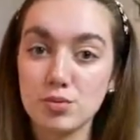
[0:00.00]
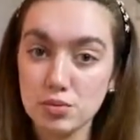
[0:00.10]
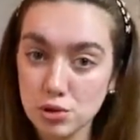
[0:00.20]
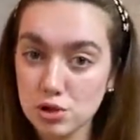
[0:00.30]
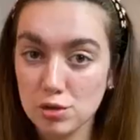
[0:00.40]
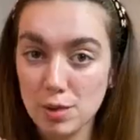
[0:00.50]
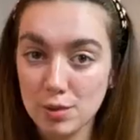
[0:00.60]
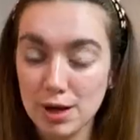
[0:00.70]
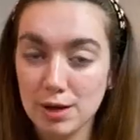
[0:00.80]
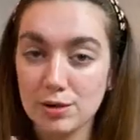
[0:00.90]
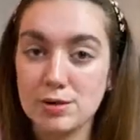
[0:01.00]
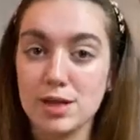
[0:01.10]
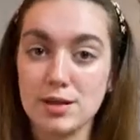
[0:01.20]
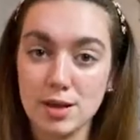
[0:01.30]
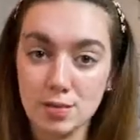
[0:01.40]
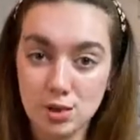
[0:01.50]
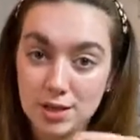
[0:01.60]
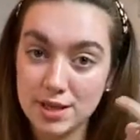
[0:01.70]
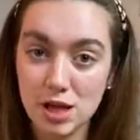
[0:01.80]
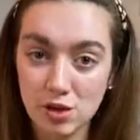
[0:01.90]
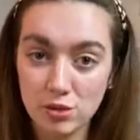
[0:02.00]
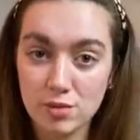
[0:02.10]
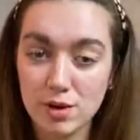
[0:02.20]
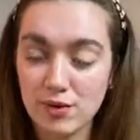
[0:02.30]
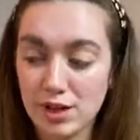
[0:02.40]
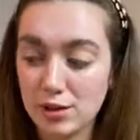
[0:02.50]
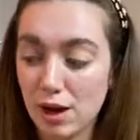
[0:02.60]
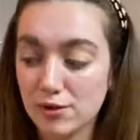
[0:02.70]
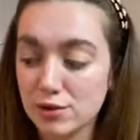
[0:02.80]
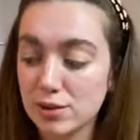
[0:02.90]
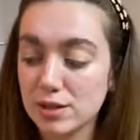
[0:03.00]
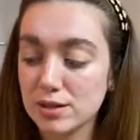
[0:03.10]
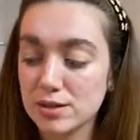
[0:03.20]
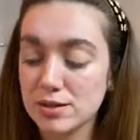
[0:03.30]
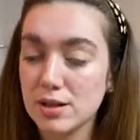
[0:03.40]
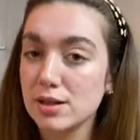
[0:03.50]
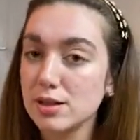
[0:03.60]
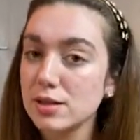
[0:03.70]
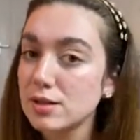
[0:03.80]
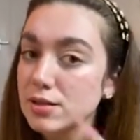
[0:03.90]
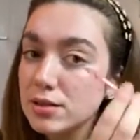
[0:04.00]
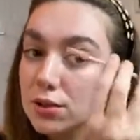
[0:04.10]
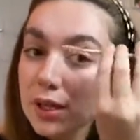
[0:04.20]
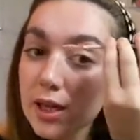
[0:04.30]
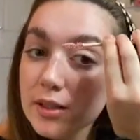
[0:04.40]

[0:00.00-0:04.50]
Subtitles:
brush up my brows and then press it along with my finger afterwards. So yeah.